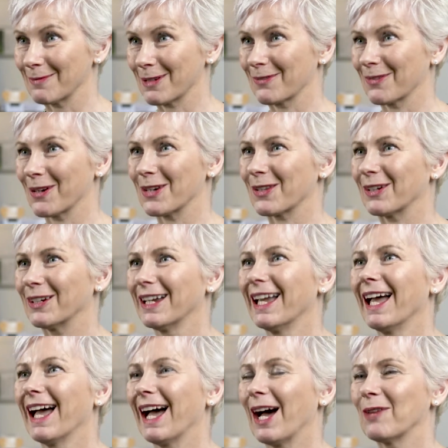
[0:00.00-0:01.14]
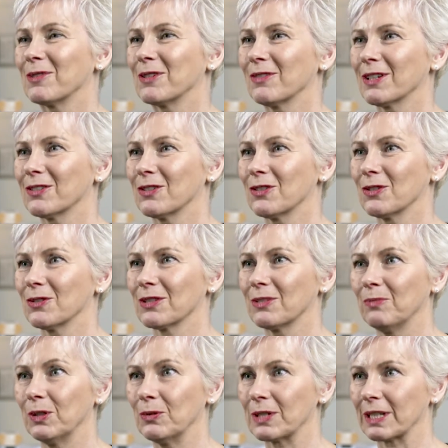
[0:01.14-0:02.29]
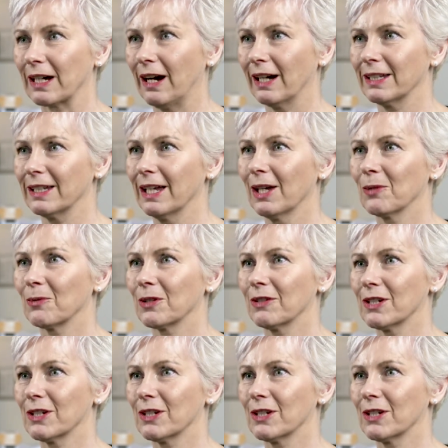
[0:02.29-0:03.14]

bit further, and we've introduced Blue Sky. We're